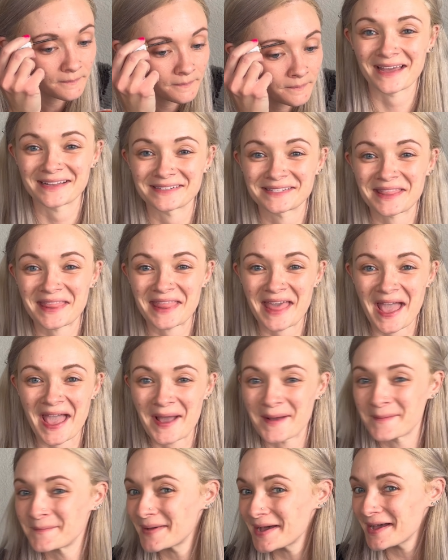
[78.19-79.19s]
That's
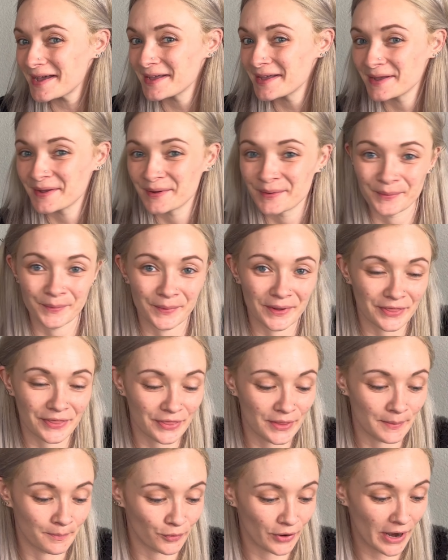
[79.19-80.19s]
them with
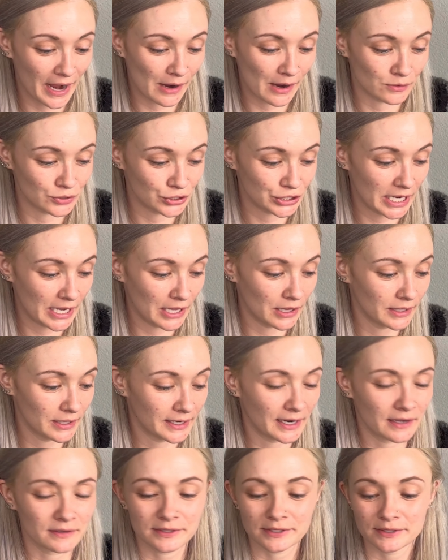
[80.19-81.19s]
the brow gel, and it
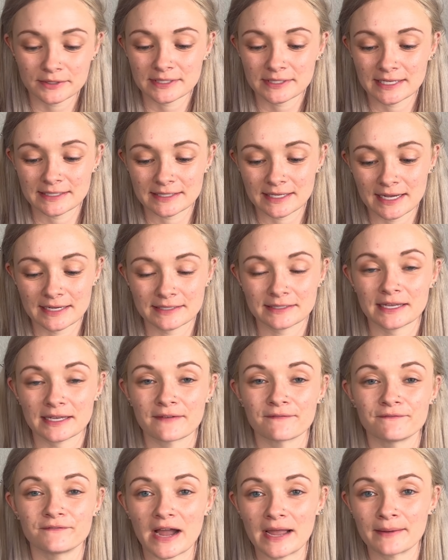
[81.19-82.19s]
also says it has like
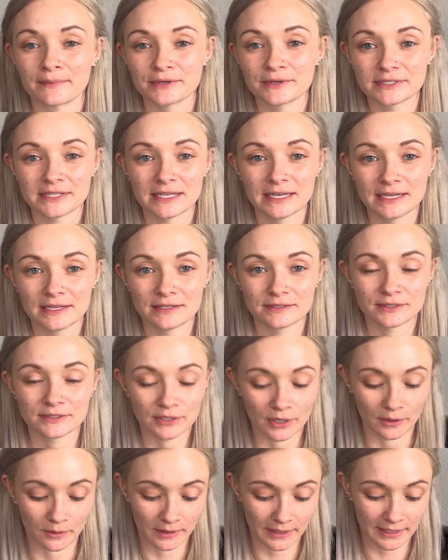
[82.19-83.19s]
fibers in it,
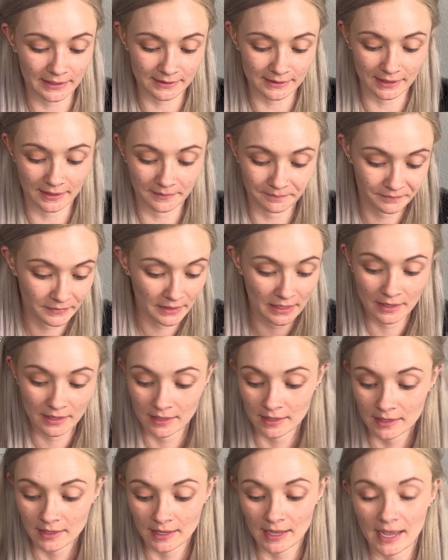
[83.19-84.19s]
so I guess it
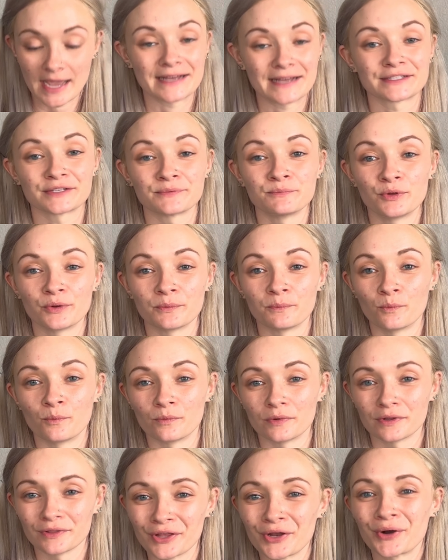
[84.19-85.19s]
adds a
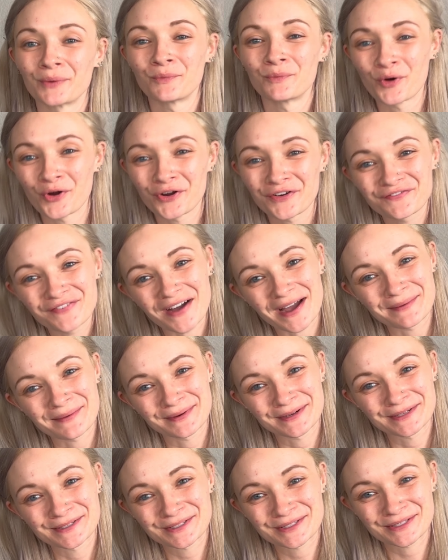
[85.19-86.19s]
little more
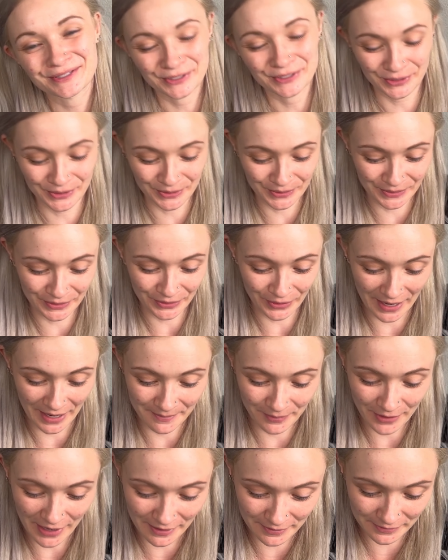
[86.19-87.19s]
fibers to your
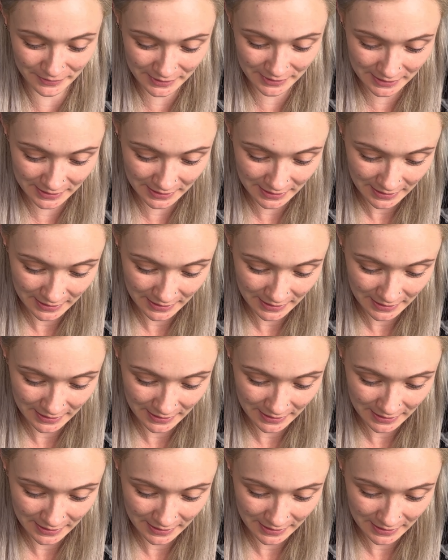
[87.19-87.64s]
eyebrows.